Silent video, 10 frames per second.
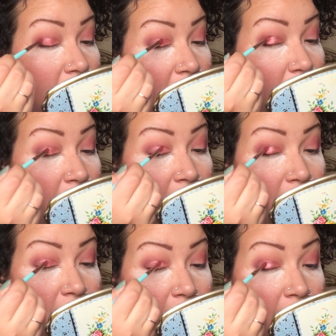Did I
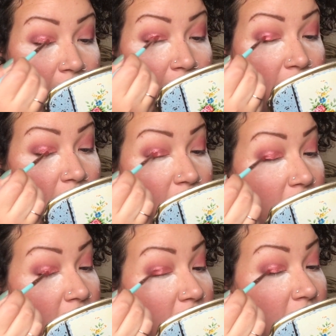press too hard? I don't know.
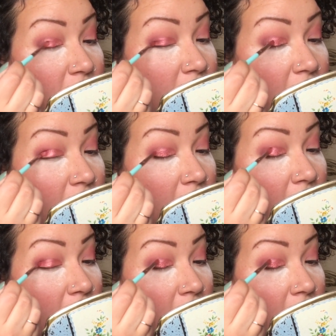Okay.